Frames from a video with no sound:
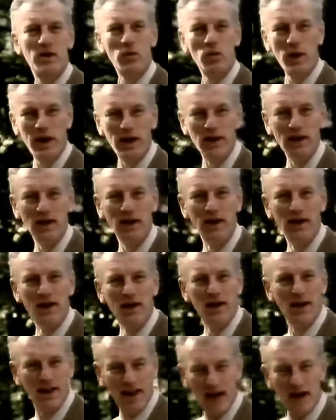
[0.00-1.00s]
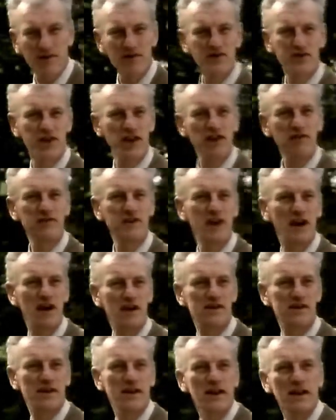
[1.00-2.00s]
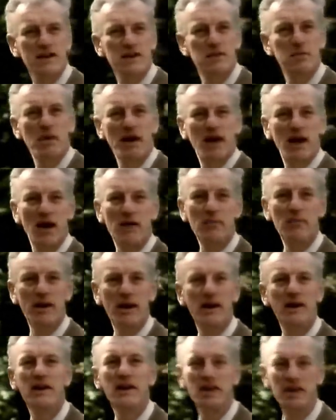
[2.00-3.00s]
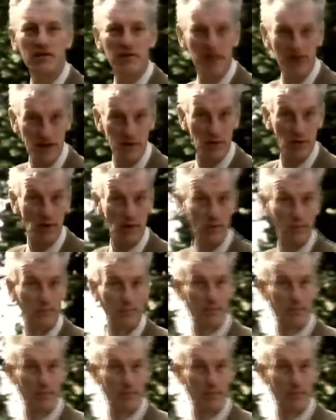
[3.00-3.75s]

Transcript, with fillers: and the will. Life's chief task is to become an individual.